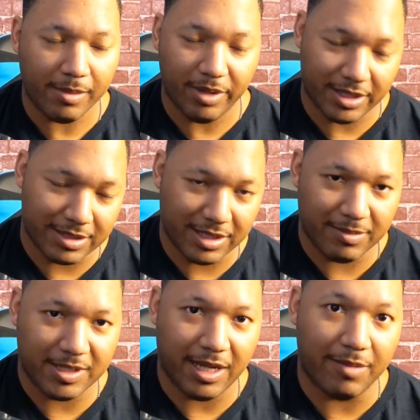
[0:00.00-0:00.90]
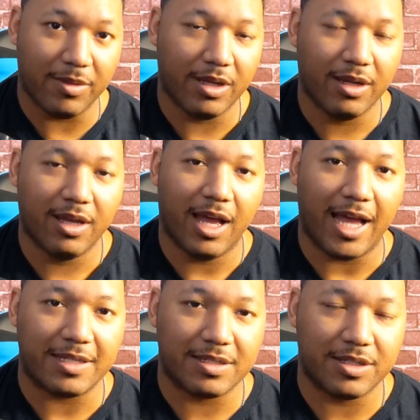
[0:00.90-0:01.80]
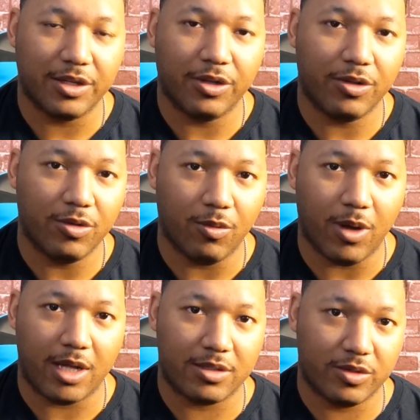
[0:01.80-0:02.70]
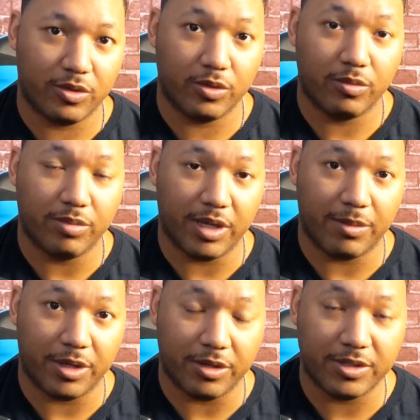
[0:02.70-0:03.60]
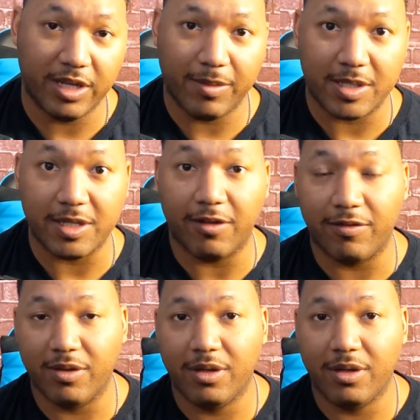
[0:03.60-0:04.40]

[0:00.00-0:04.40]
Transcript: But at the same time, I still want to be able to entertain myself.